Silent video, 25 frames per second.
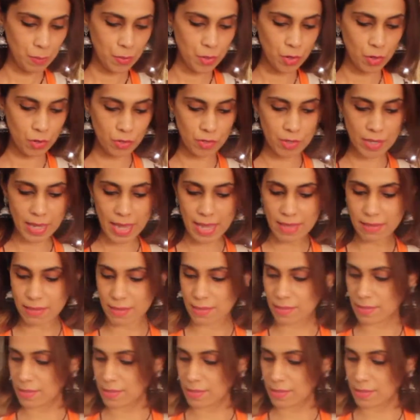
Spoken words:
process